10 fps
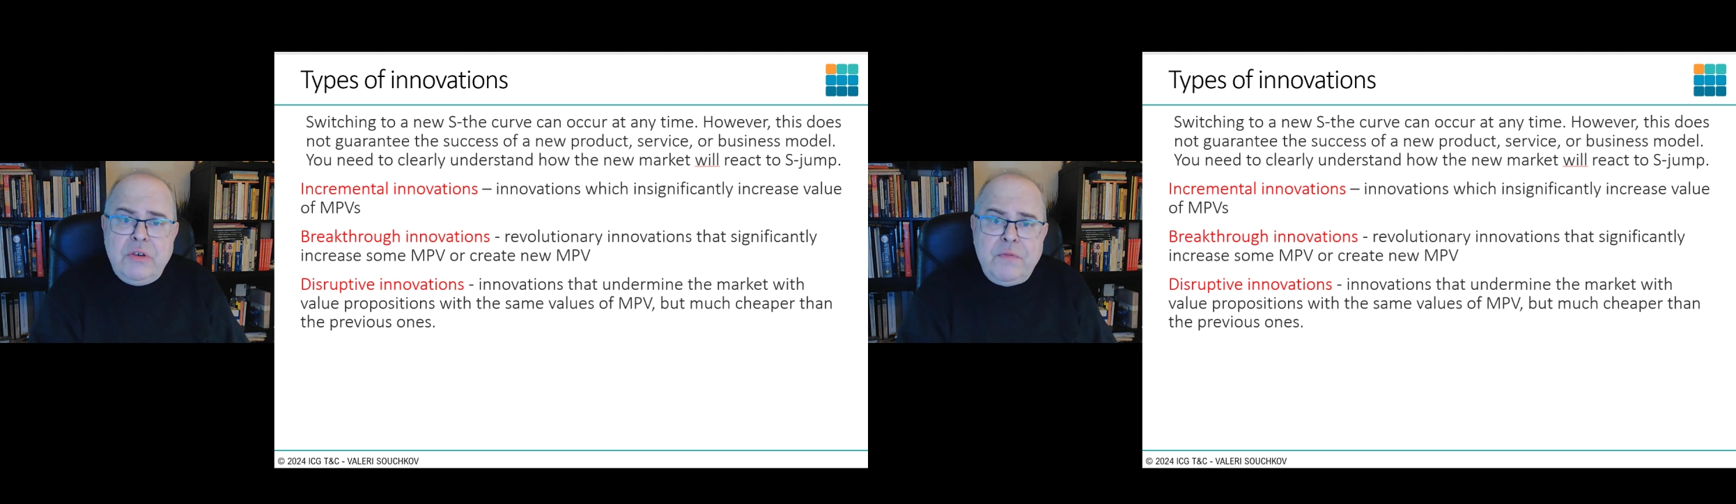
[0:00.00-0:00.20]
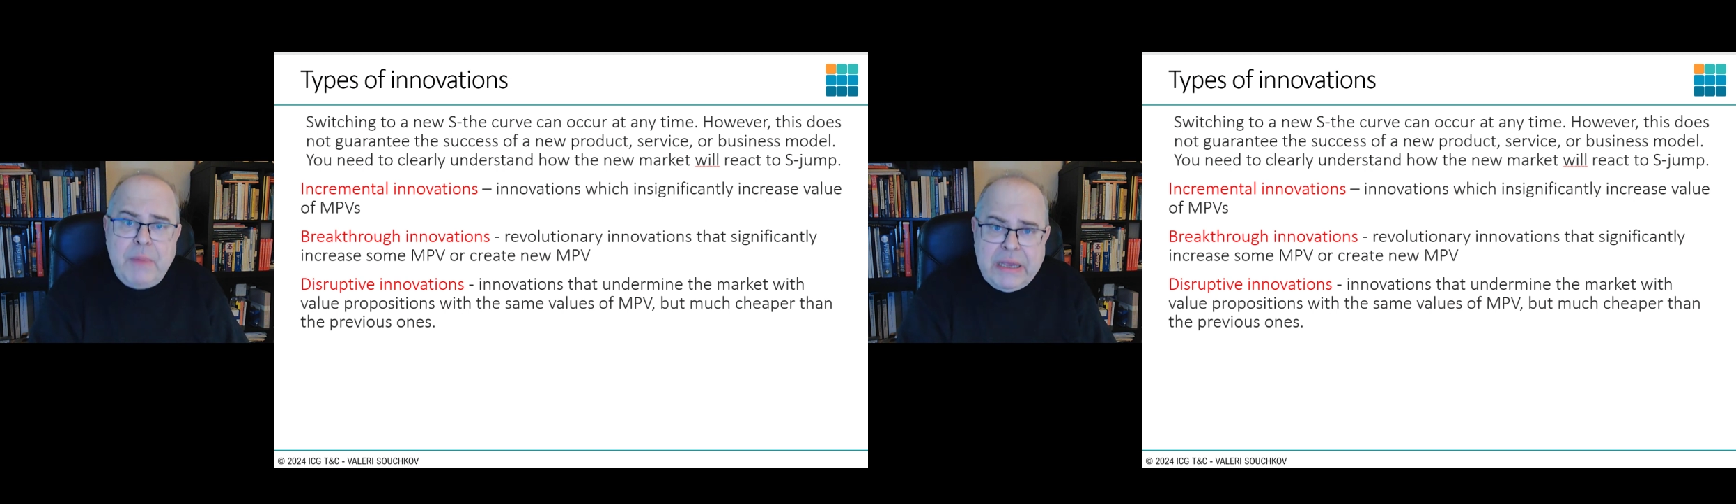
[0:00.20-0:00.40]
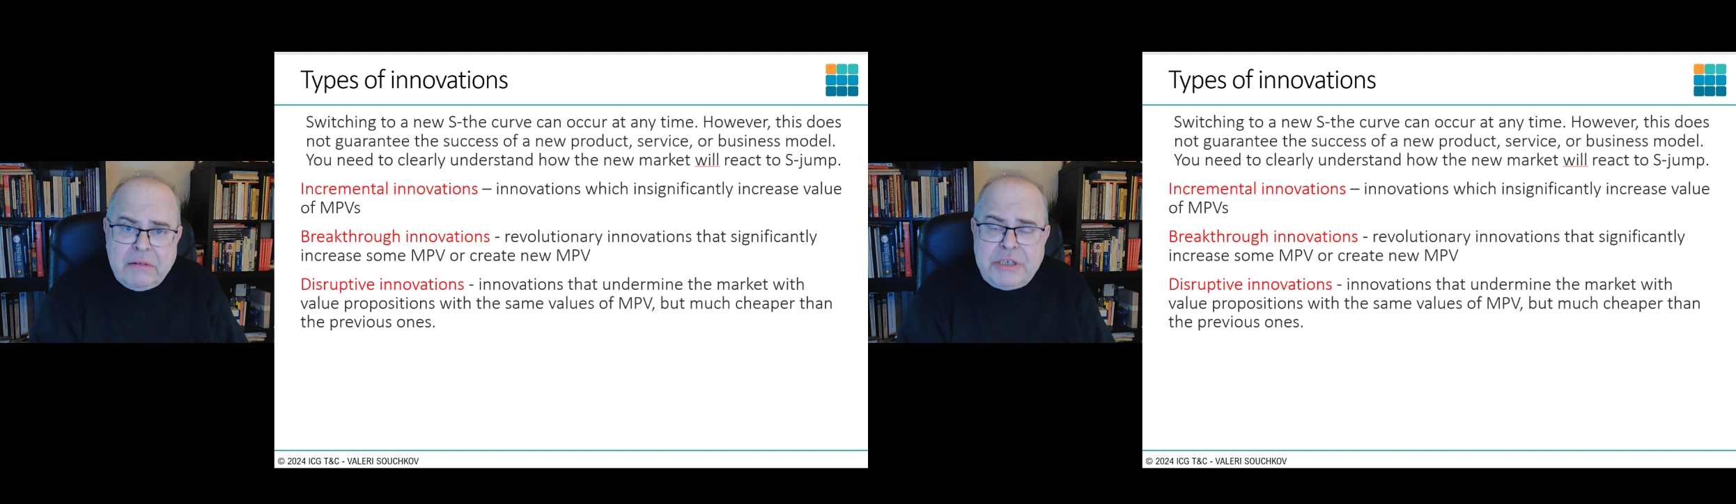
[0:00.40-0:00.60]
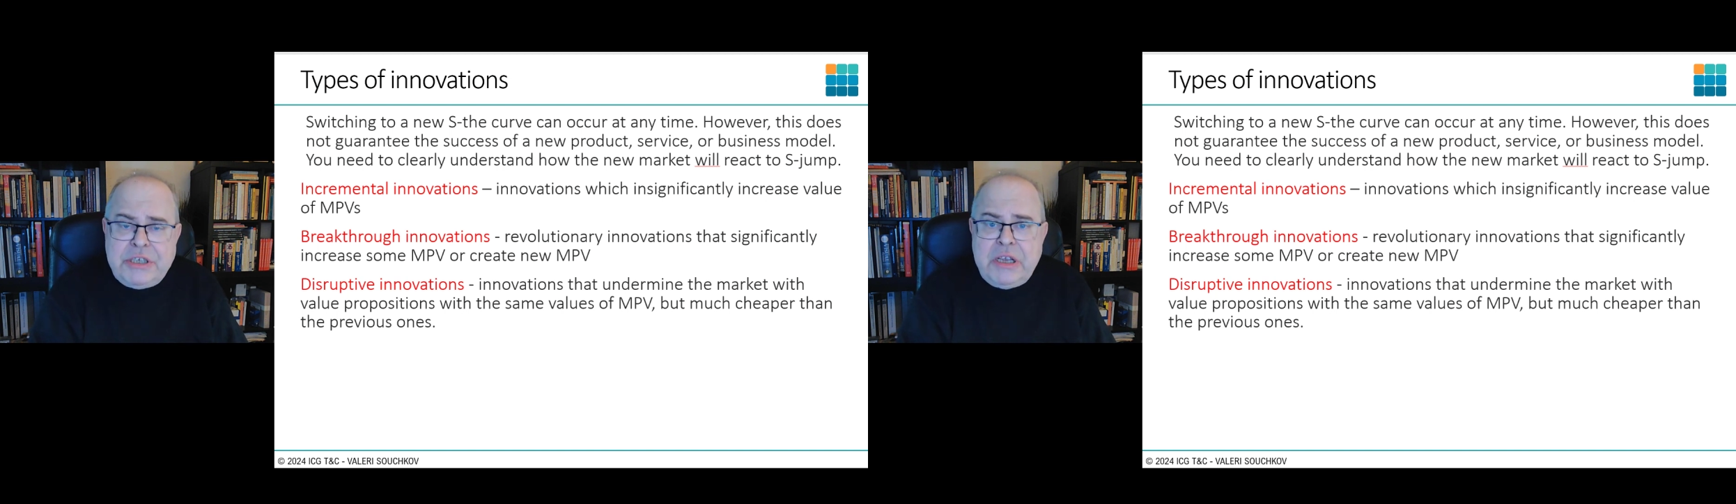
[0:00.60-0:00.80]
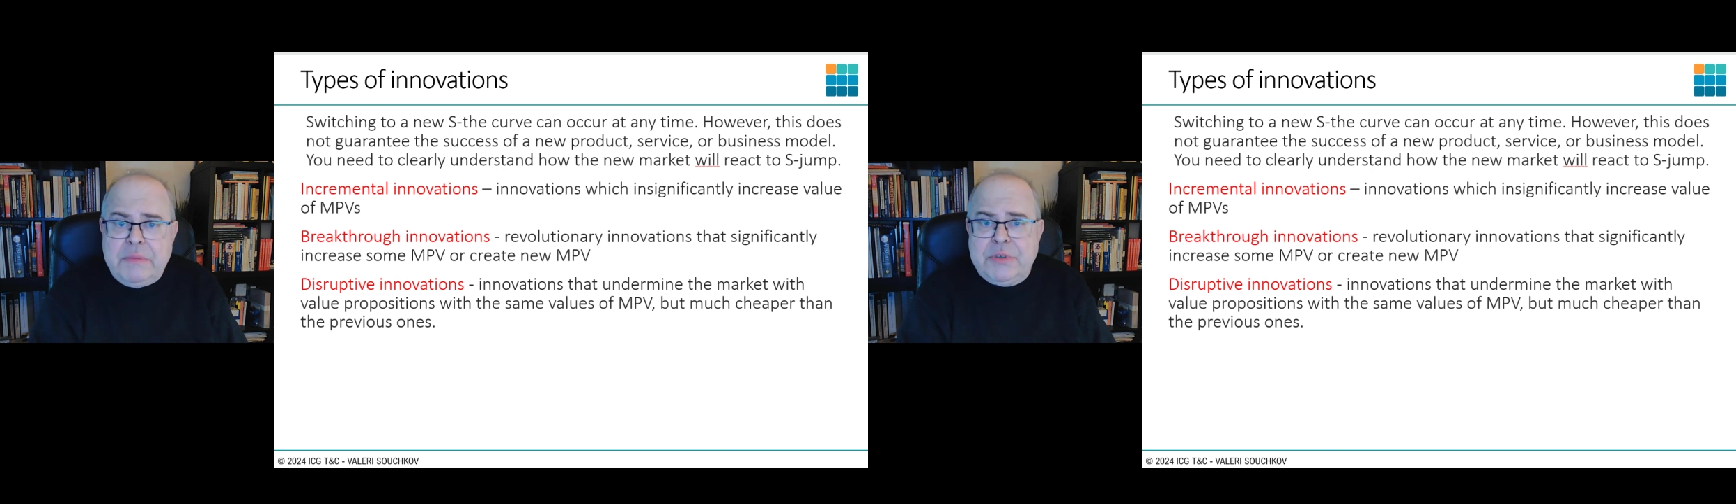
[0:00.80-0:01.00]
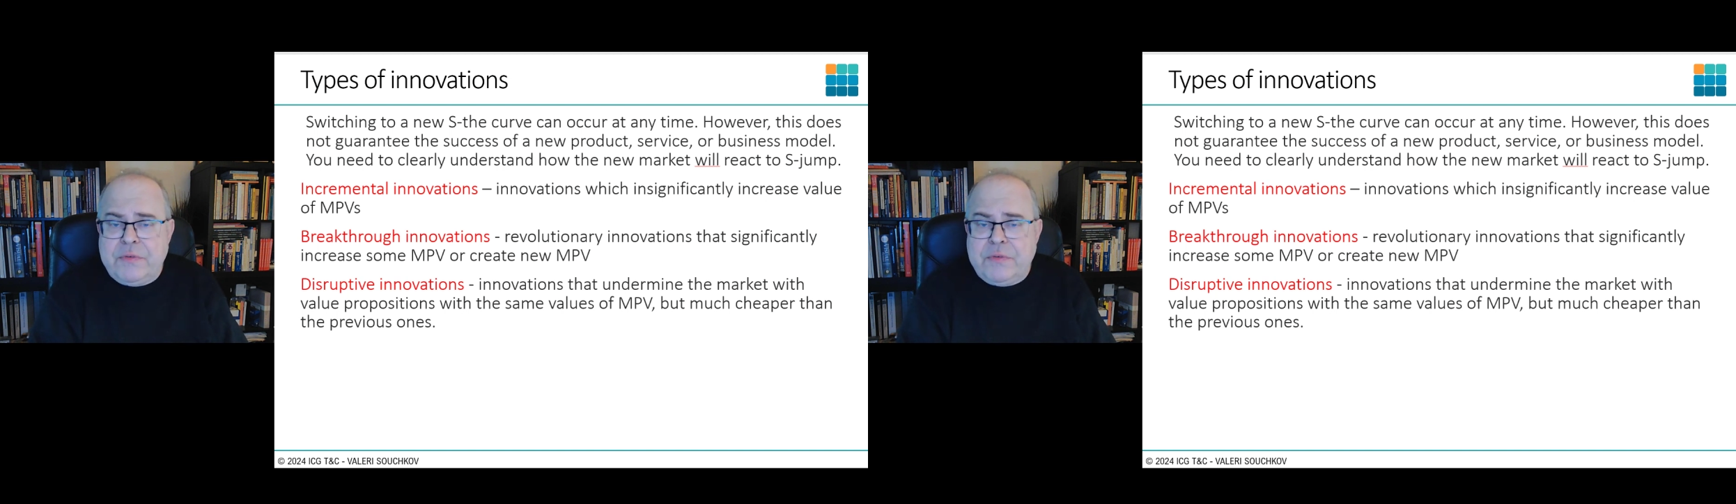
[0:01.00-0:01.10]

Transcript: of microchips,